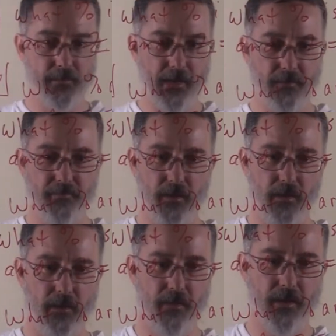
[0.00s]
half
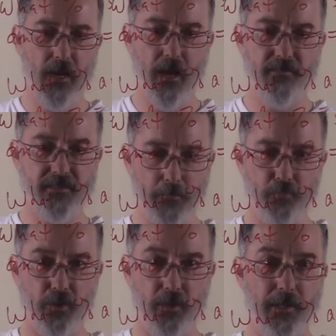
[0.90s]
and that half
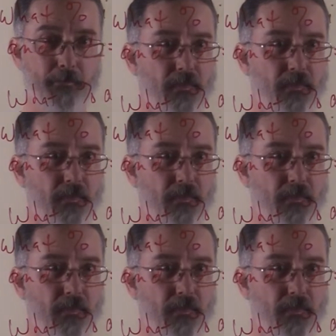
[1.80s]
separately.